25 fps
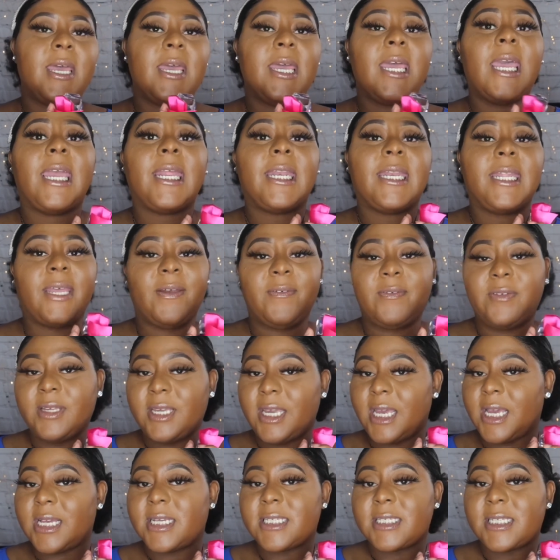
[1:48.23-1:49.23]
it definitely
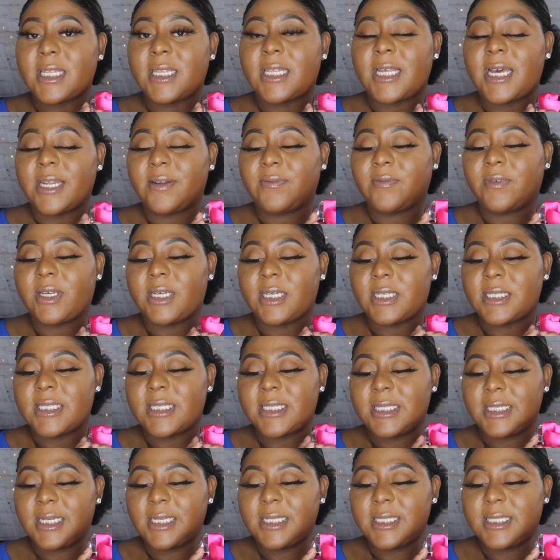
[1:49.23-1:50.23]
has a lot of good
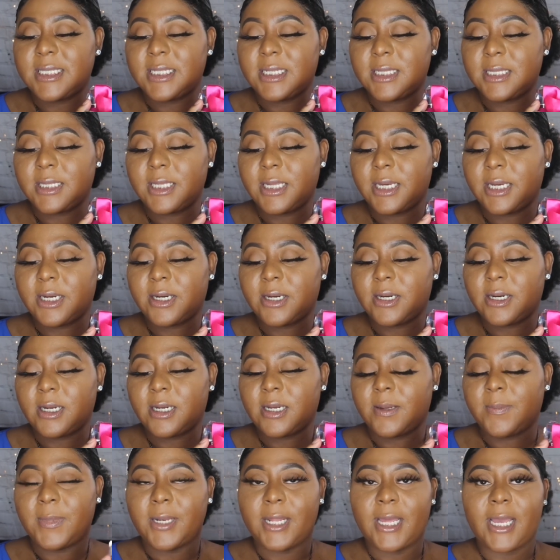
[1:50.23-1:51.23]
scents in there.
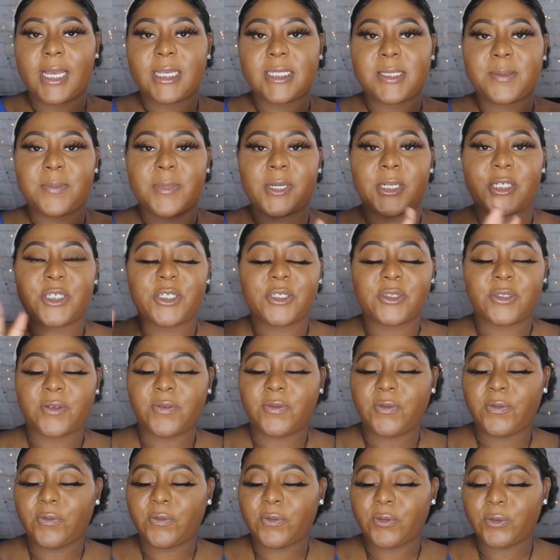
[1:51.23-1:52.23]
Um, it has a mixture of
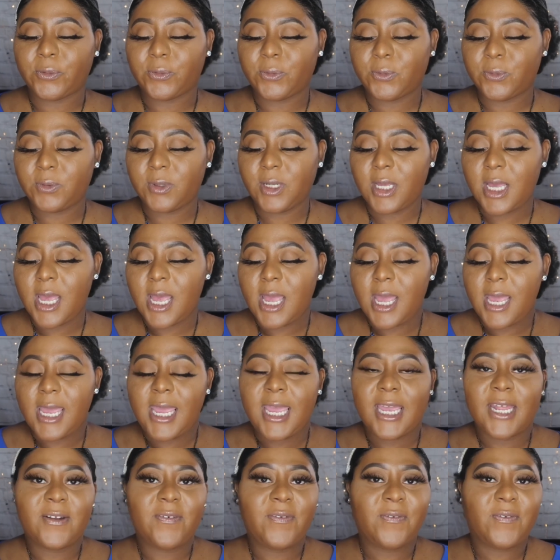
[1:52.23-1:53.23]
fruit
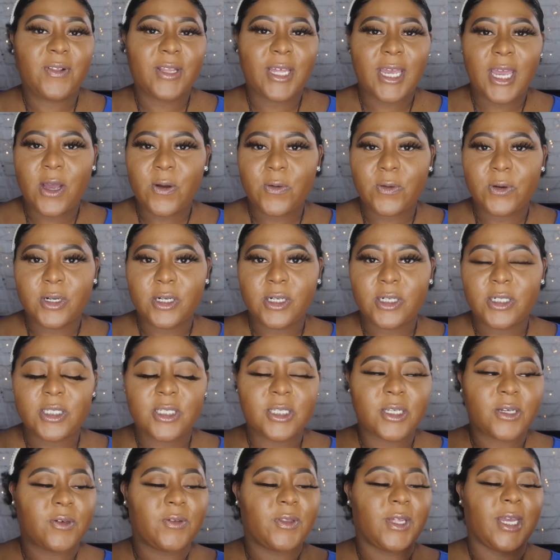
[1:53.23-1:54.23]
and flowers,
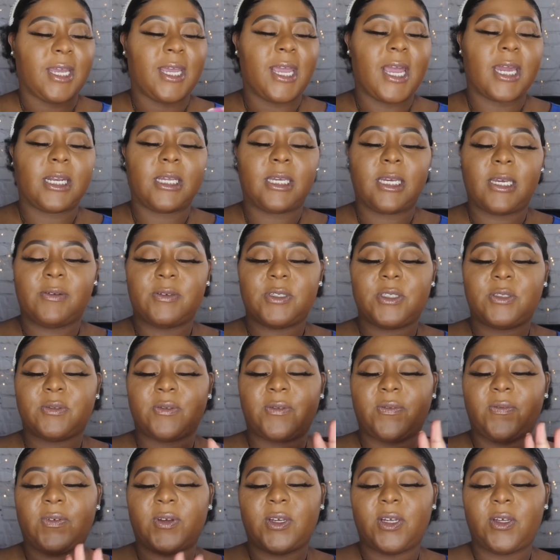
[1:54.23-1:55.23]
so that kind of gives you a
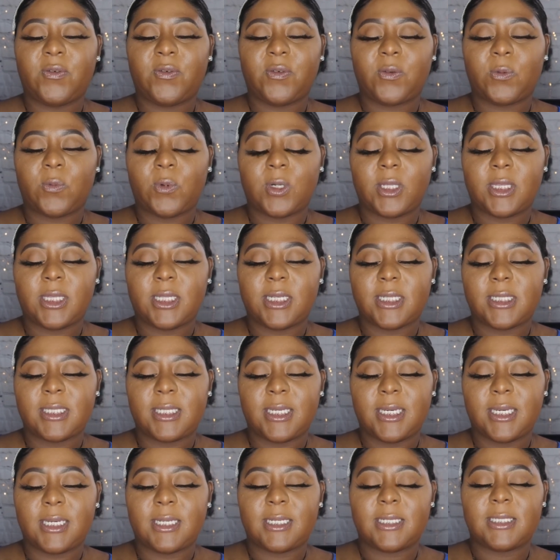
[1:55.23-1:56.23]
feel for what this
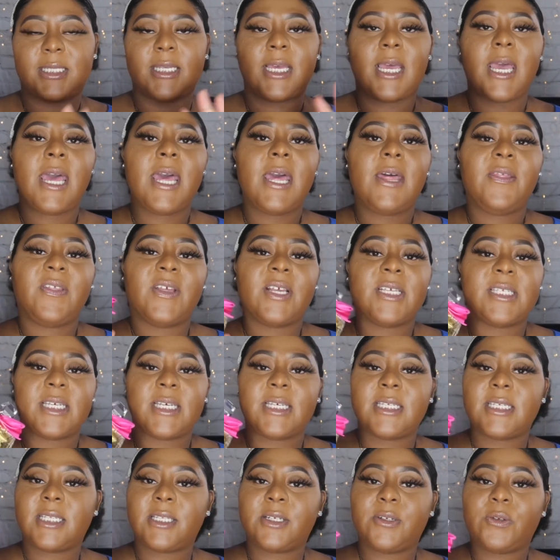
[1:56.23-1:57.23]
is. This
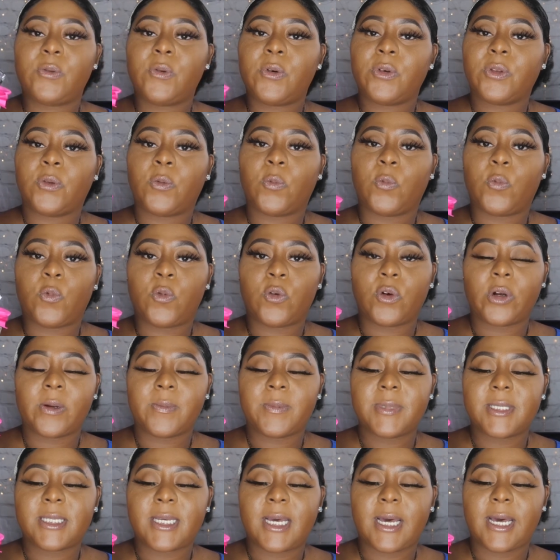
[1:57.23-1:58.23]
is a little on the
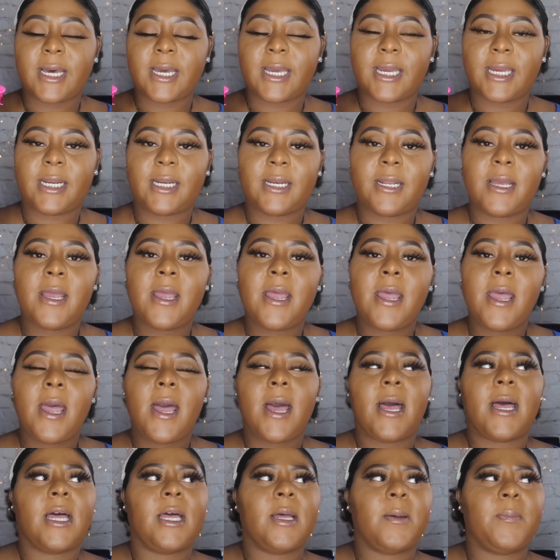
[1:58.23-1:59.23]
warm side,
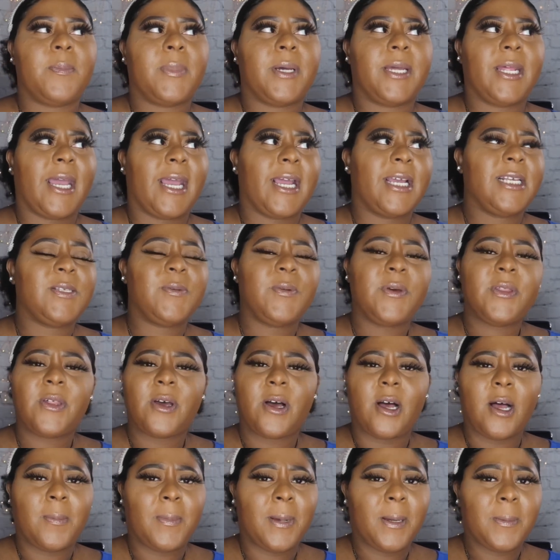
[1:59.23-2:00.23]
um, but as with
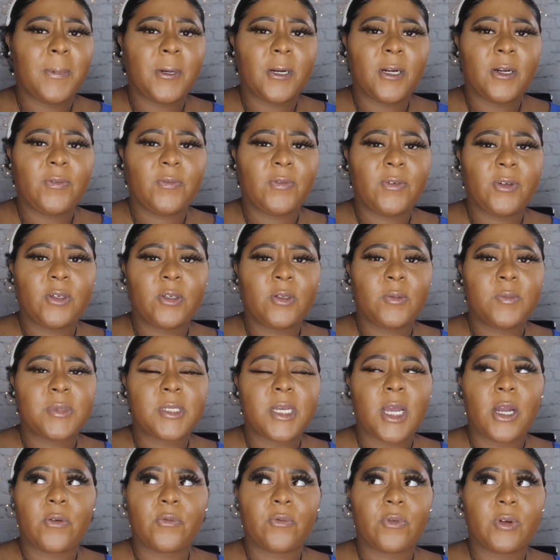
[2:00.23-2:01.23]
all my perfumes,
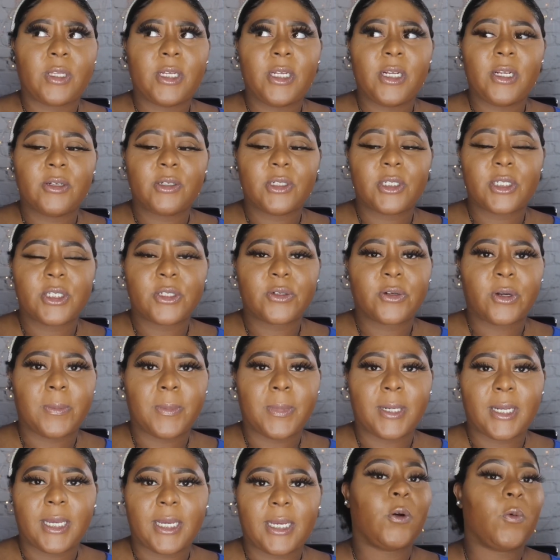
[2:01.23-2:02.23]
I really don't
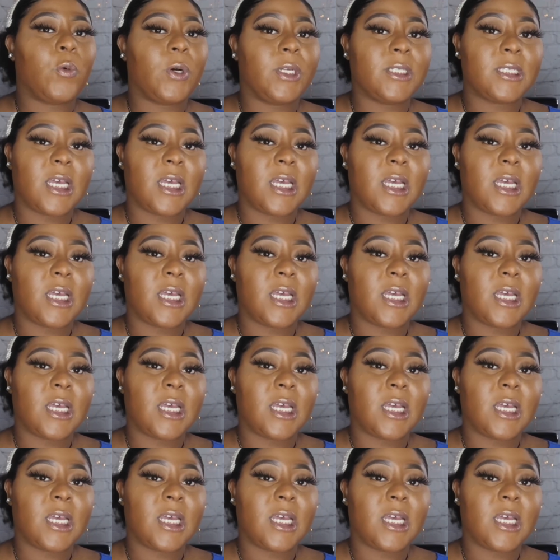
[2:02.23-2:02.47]
discriminate on what